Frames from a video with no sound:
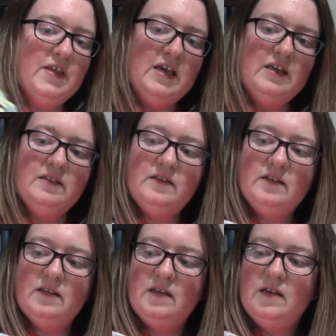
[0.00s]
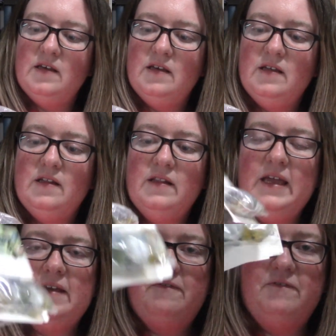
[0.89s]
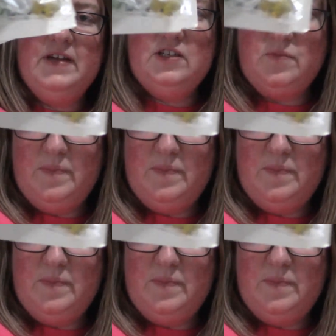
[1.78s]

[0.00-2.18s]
these, like, fish